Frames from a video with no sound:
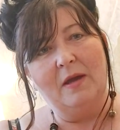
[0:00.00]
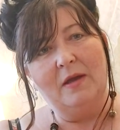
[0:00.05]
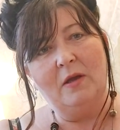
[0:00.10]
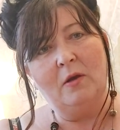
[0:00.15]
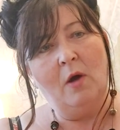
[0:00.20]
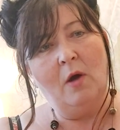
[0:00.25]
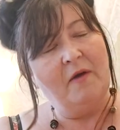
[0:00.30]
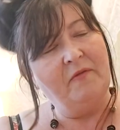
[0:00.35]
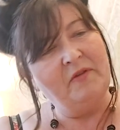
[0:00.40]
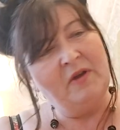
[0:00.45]
you
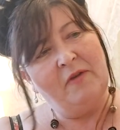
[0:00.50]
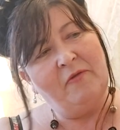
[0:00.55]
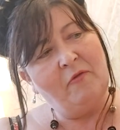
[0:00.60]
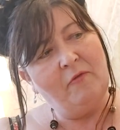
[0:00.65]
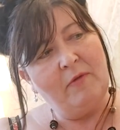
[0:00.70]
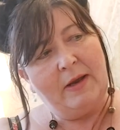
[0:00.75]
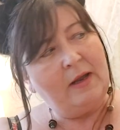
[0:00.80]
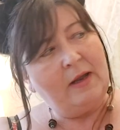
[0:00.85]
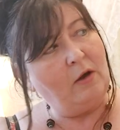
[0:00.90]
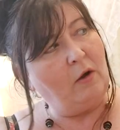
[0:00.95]
know, I've never
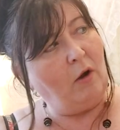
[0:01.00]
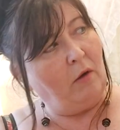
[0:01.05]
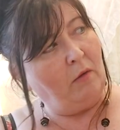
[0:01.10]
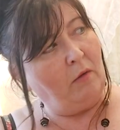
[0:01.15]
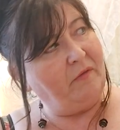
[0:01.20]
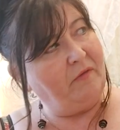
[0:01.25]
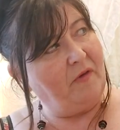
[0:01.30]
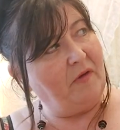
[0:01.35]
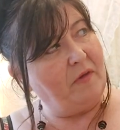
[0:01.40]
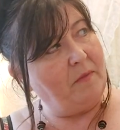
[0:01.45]
really
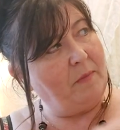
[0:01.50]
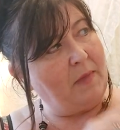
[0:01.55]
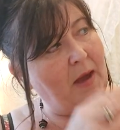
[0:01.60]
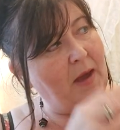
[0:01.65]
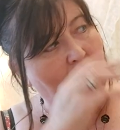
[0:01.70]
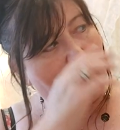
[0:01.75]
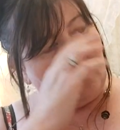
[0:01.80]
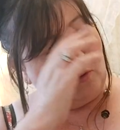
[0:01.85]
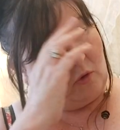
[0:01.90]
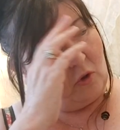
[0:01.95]
gone for them
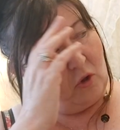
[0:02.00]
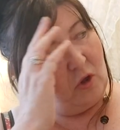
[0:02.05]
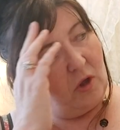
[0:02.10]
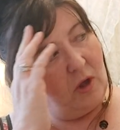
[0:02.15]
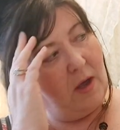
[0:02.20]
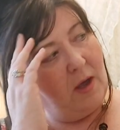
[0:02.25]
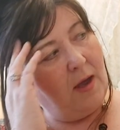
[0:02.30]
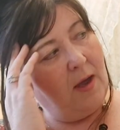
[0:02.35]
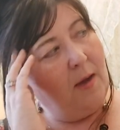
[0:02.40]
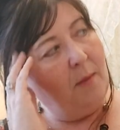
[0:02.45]
that much.
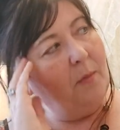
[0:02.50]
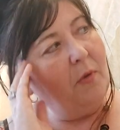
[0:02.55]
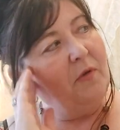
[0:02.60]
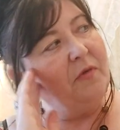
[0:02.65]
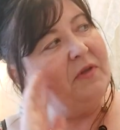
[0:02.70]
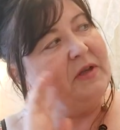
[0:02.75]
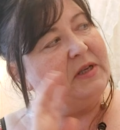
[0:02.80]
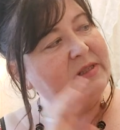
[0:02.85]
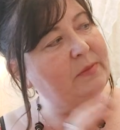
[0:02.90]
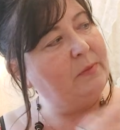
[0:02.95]

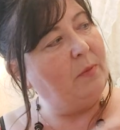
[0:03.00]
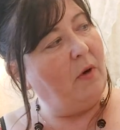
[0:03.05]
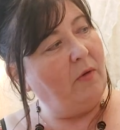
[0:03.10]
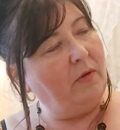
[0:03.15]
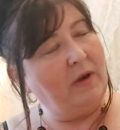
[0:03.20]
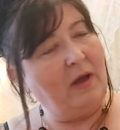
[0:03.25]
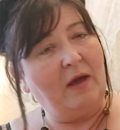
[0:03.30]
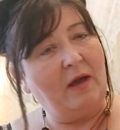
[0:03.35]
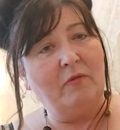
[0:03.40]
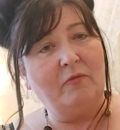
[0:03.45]
But this
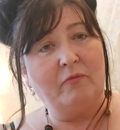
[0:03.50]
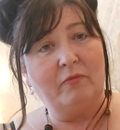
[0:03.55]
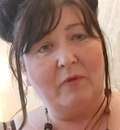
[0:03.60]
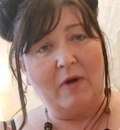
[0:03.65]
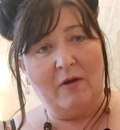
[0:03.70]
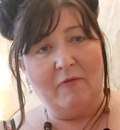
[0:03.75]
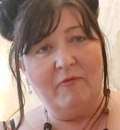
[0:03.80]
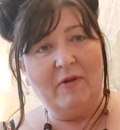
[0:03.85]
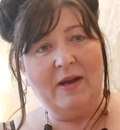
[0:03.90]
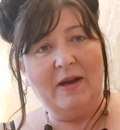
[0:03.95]
one,
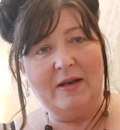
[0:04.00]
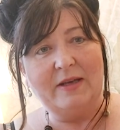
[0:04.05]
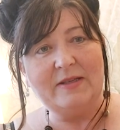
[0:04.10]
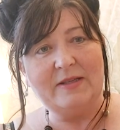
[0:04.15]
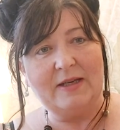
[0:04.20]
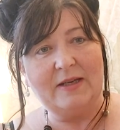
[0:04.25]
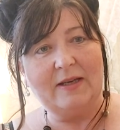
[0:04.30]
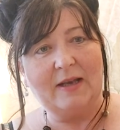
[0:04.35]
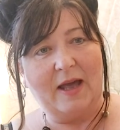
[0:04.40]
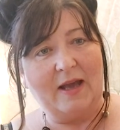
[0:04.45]
I really
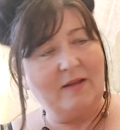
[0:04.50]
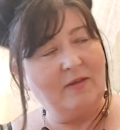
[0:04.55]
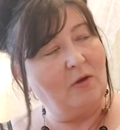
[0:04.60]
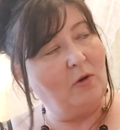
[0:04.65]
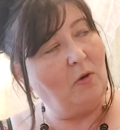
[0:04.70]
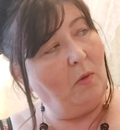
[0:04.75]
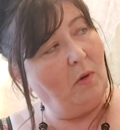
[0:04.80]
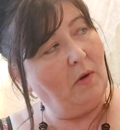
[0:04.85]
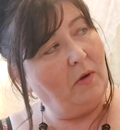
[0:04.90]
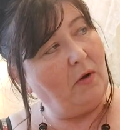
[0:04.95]
did like the
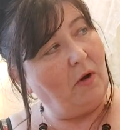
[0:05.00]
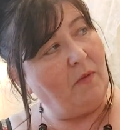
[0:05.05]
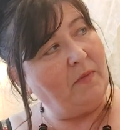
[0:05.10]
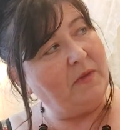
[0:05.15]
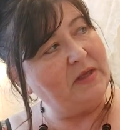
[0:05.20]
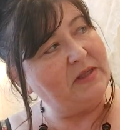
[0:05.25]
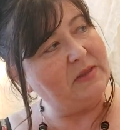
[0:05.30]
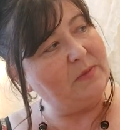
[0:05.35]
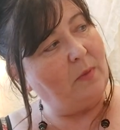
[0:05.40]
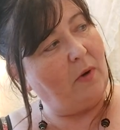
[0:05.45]
quote on
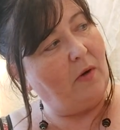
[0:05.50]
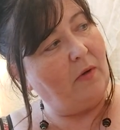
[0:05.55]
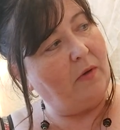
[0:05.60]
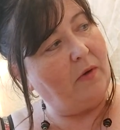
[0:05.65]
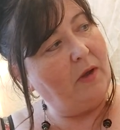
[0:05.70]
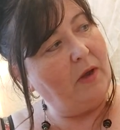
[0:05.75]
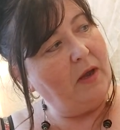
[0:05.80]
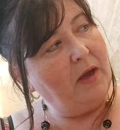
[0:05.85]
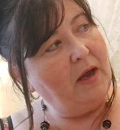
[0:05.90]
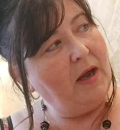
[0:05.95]
this
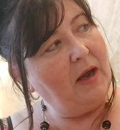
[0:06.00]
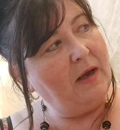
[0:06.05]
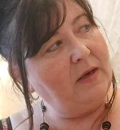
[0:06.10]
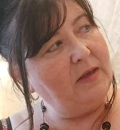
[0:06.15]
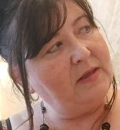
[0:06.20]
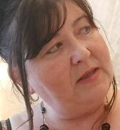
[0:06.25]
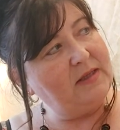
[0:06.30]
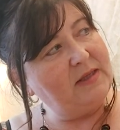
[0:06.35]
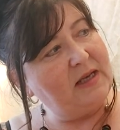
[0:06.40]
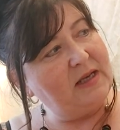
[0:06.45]
one. And
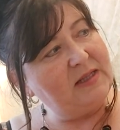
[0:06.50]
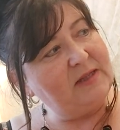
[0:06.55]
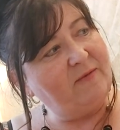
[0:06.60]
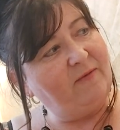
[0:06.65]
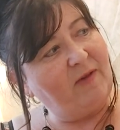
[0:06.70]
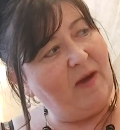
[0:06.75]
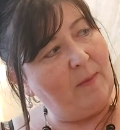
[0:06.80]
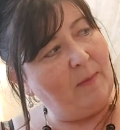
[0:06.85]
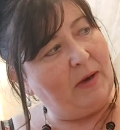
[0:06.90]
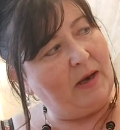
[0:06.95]
it says,
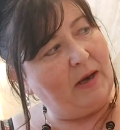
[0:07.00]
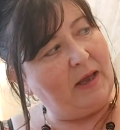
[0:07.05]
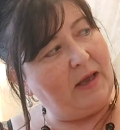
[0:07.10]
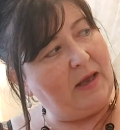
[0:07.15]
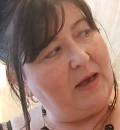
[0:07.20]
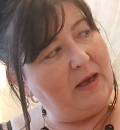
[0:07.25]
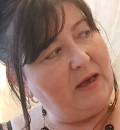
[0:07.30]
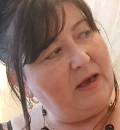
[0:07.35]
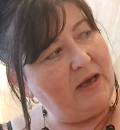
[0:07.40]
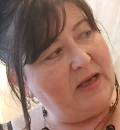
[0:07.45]

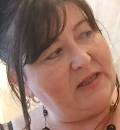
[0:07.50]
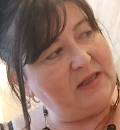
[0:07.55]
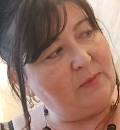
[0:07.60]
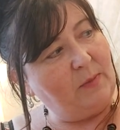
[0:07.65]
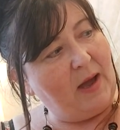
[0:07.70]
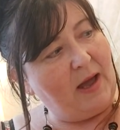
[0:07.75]
"Family is